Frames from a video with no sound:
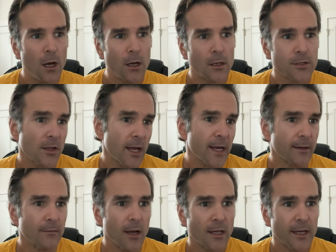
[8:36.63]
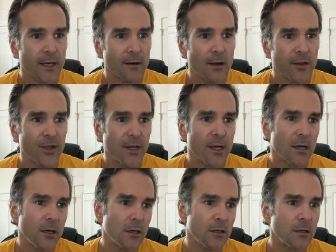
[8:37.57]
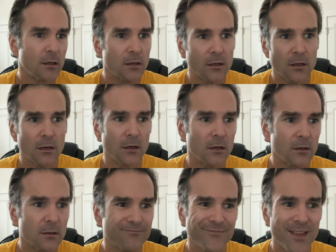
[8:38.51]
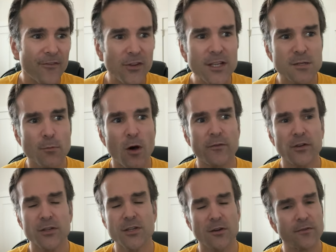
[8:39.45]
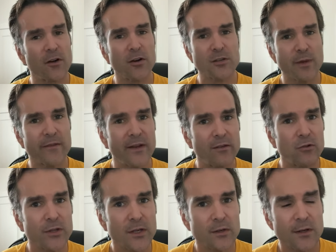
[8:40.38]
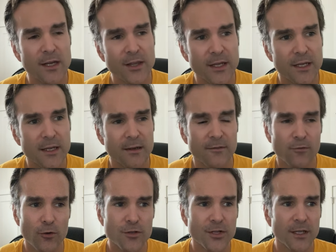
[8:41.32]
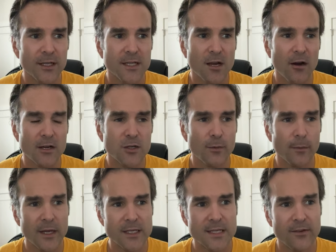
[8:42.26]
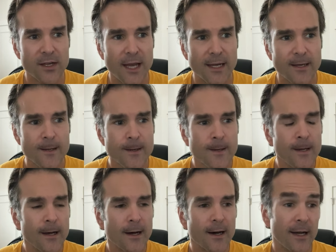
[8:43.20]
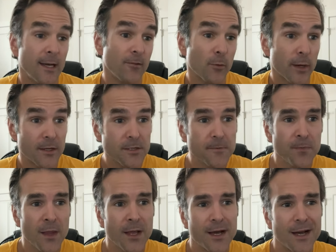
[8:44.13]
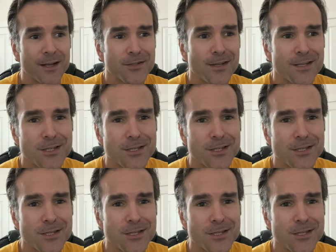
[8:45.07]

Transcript: So I like it. I think definitely Smallville so far is my favorite, though, I think, unfortunately. Sorry, Superman 78 and everybody else. So that's the